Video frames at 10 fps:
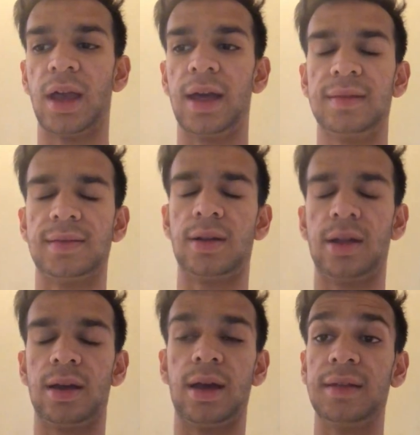as
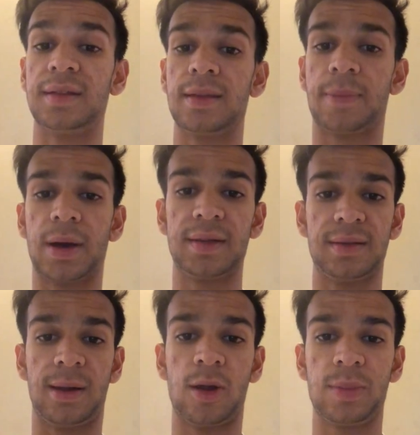in the past
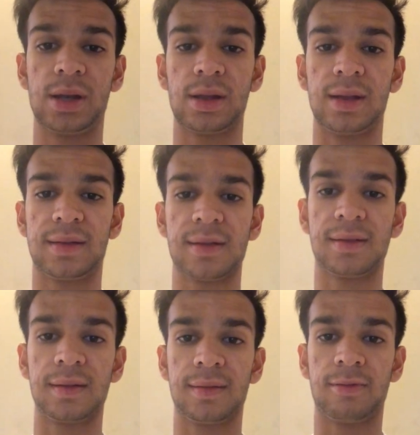there have been
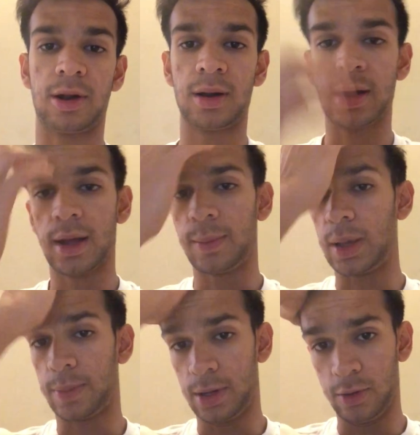instances where
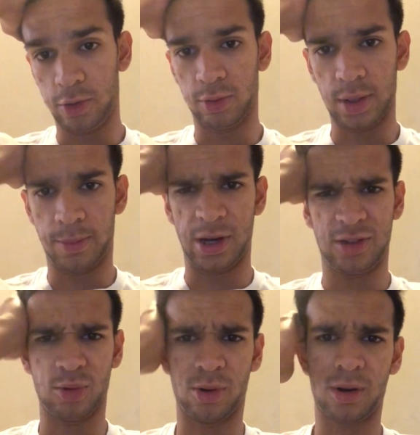people usually
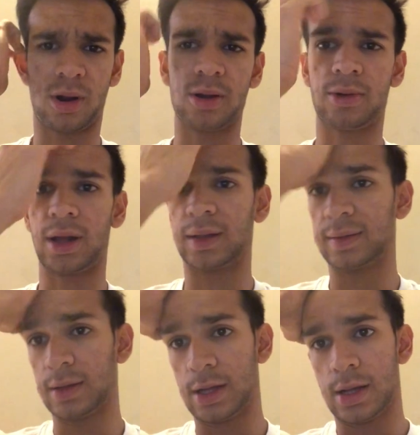breach oral contracts.